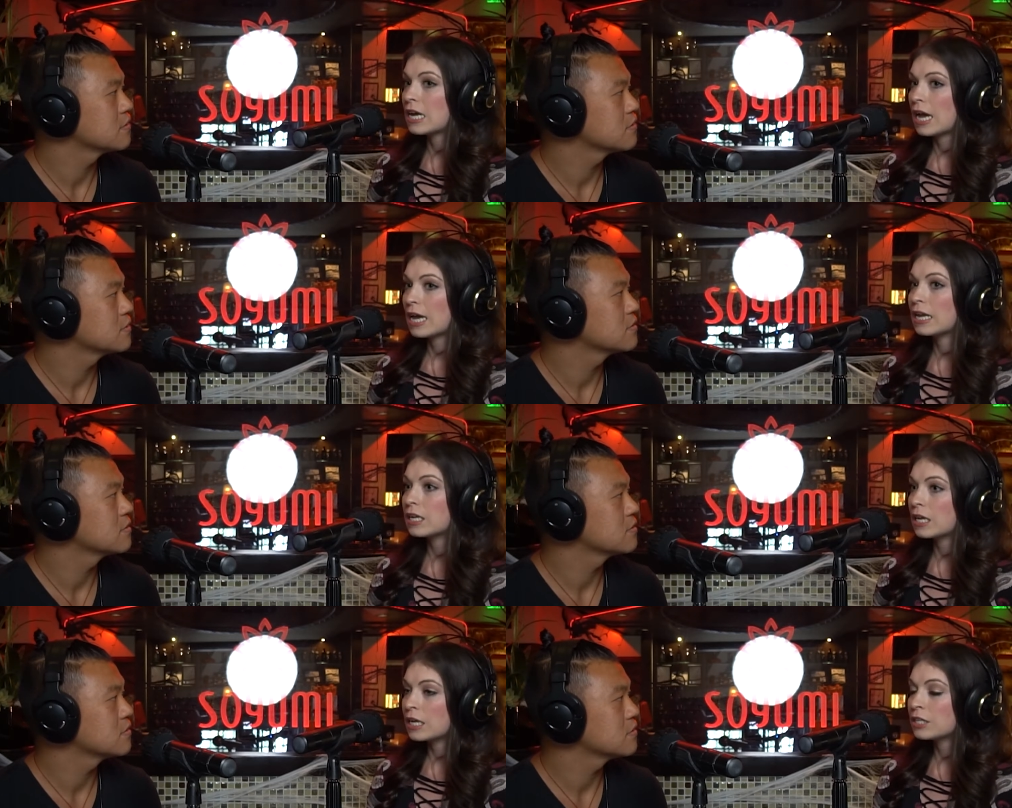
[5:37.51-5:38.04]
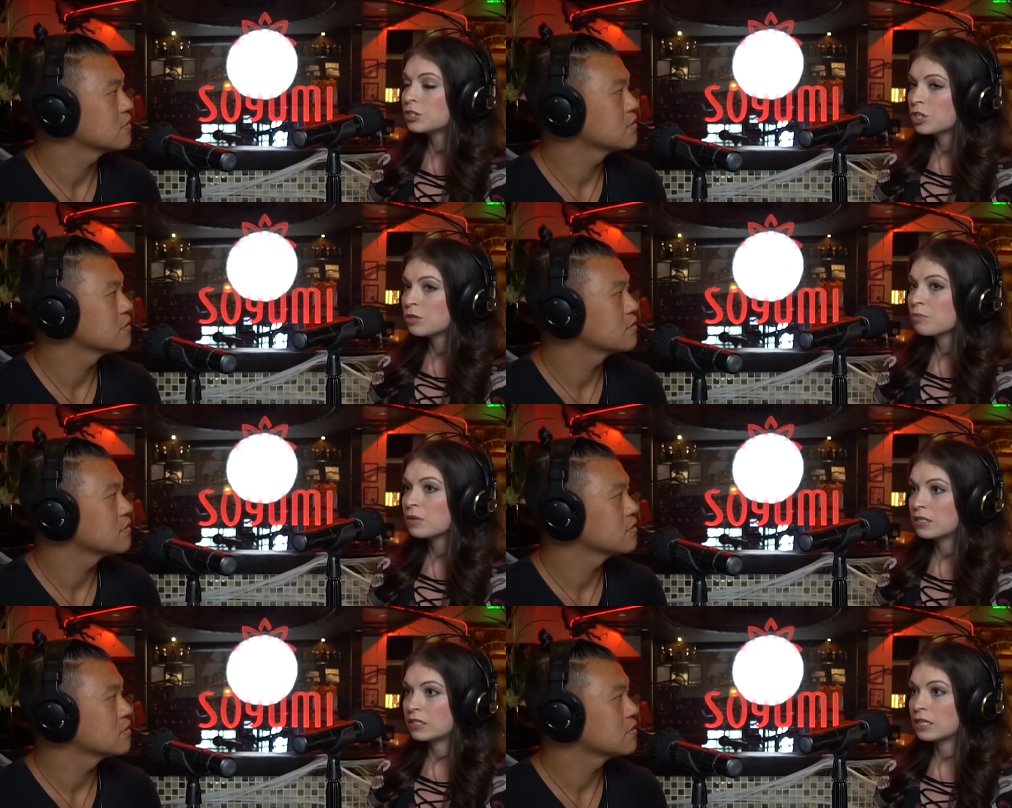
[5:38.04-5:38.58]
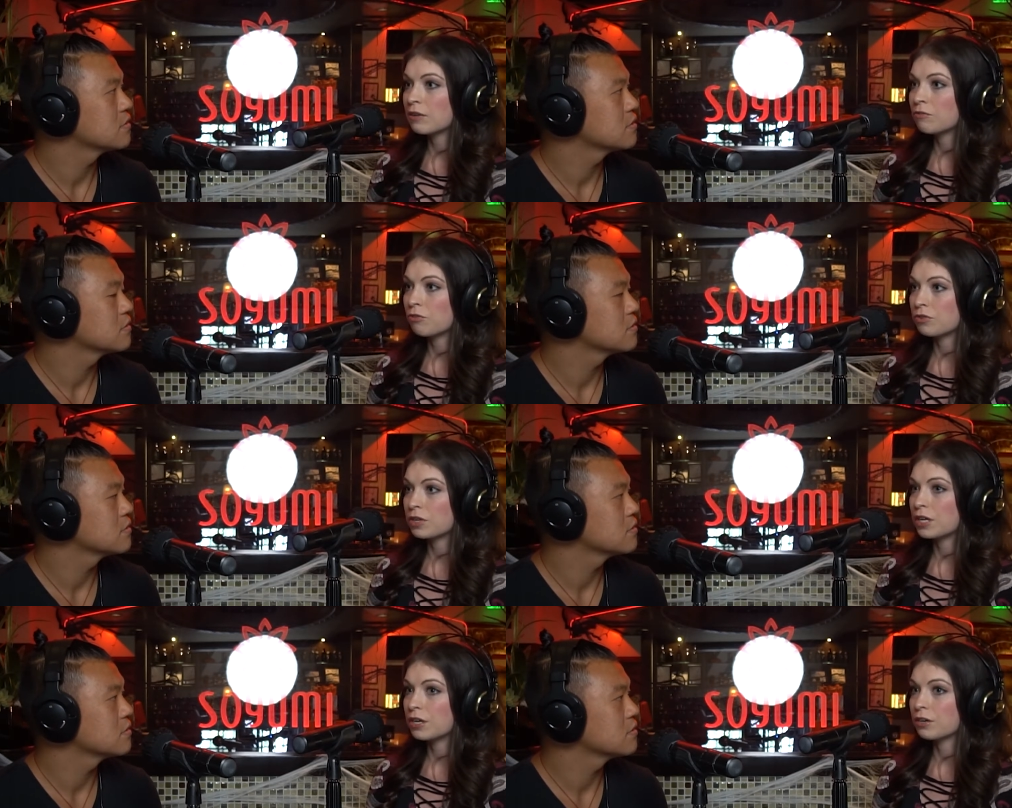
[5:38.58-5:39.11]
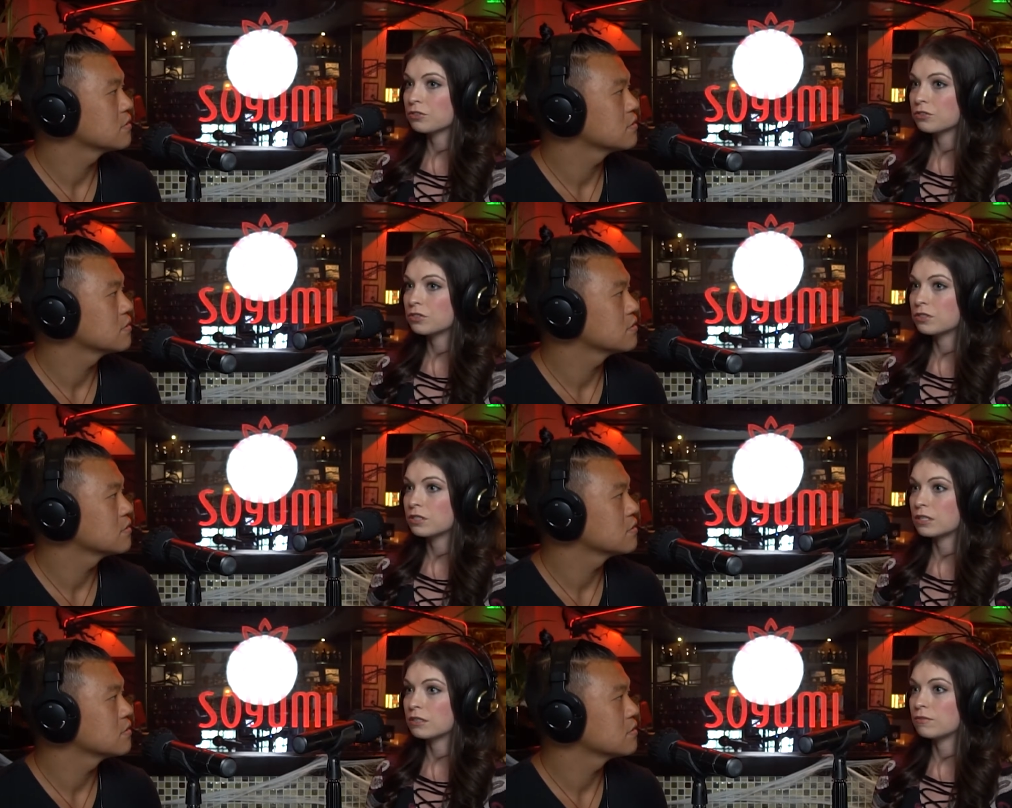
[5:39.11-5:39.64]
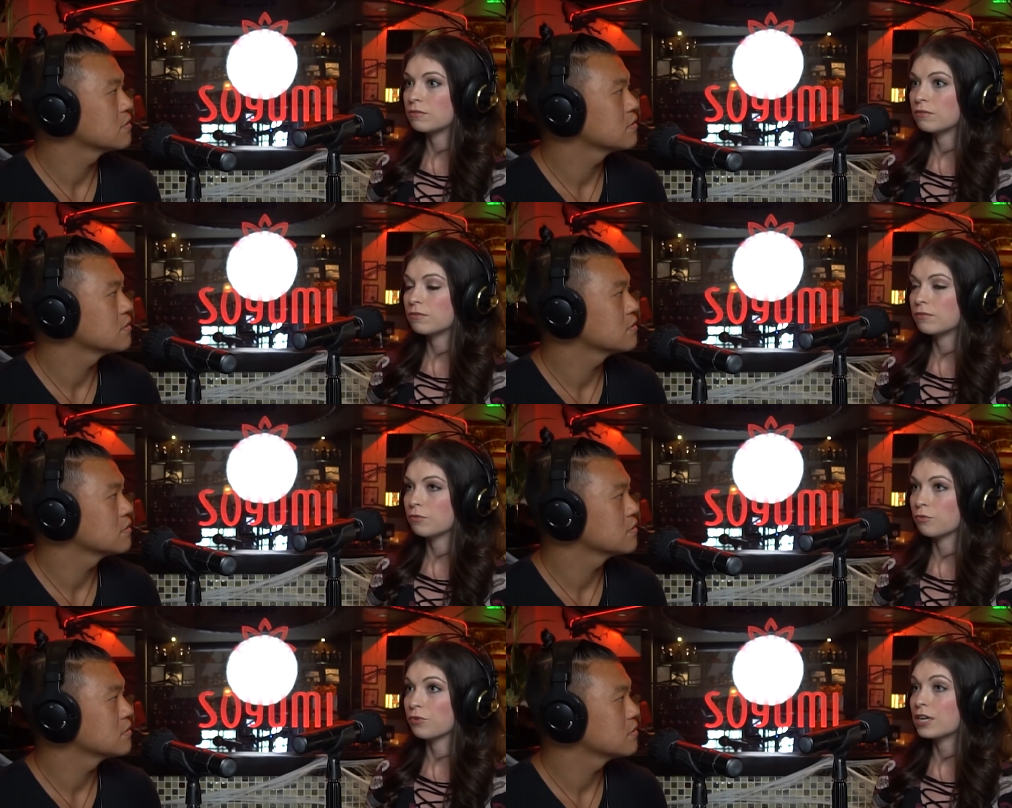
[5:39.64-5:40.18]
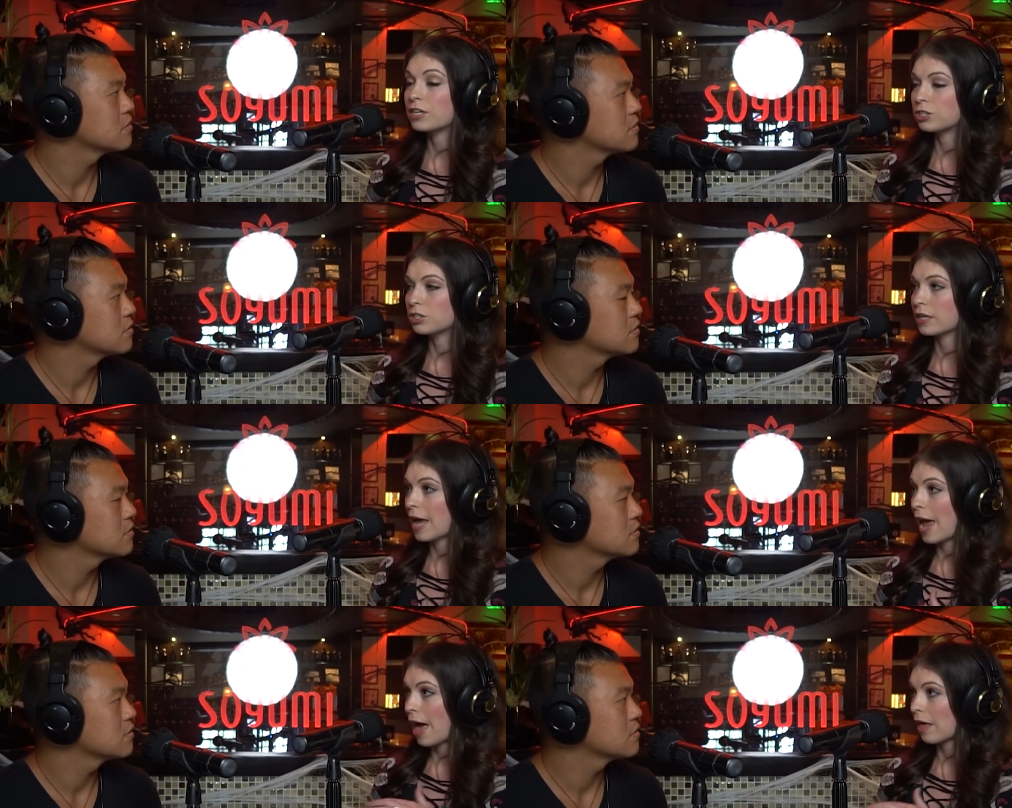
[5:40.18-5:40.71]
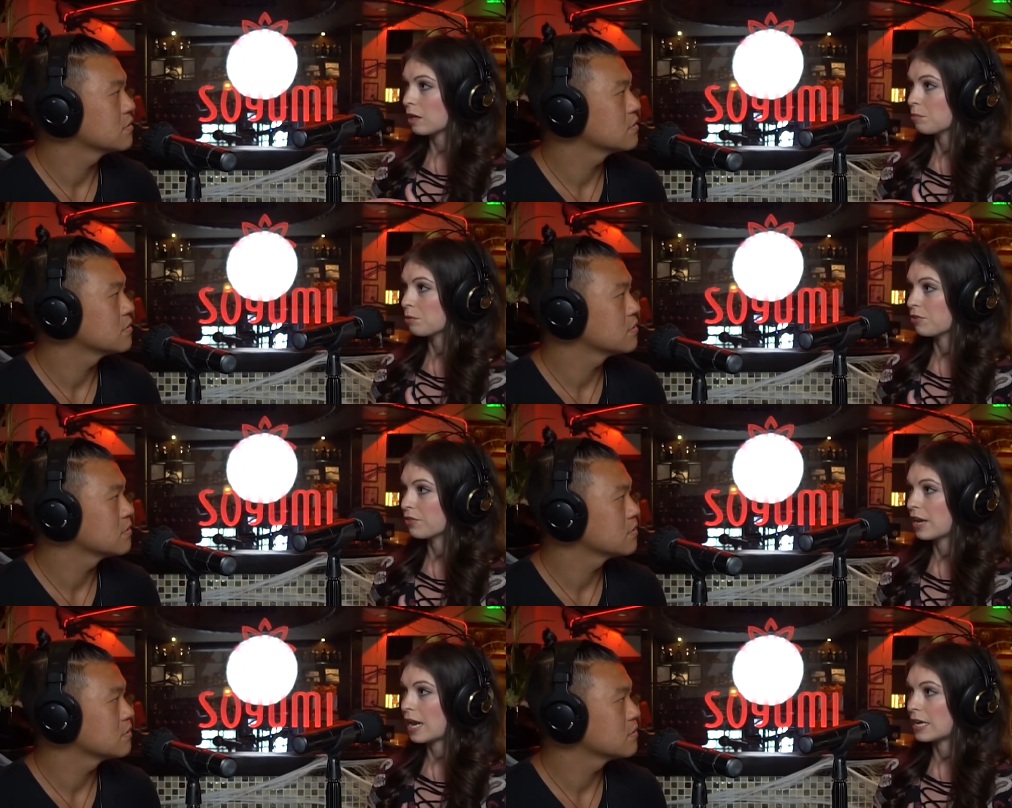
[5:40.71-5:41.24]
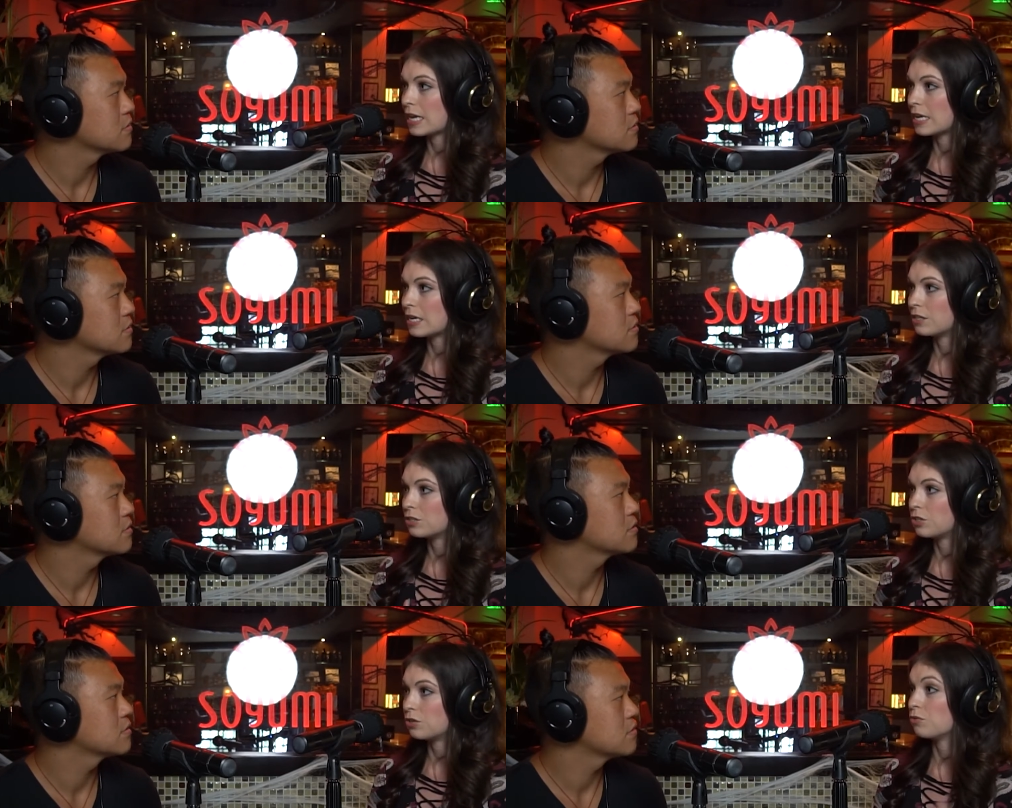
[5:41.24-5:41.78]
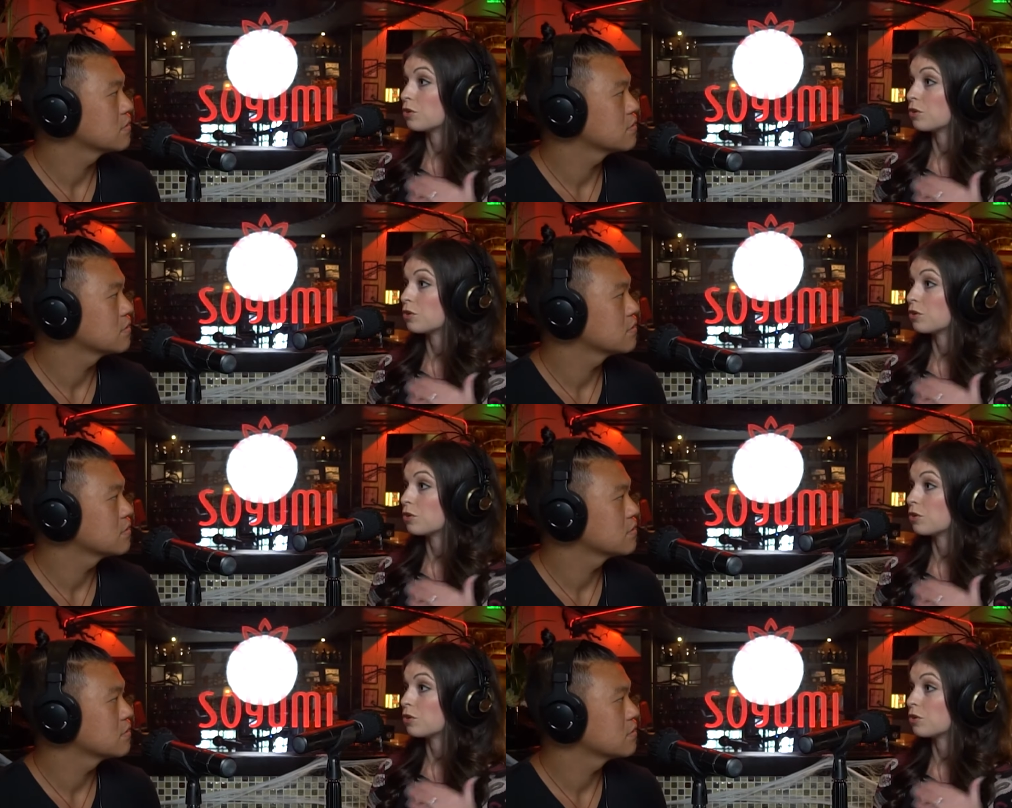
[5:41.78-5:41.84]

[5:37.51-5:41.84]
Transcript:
Speaker 1: And it, it took me several years to reach the caliber that I needed to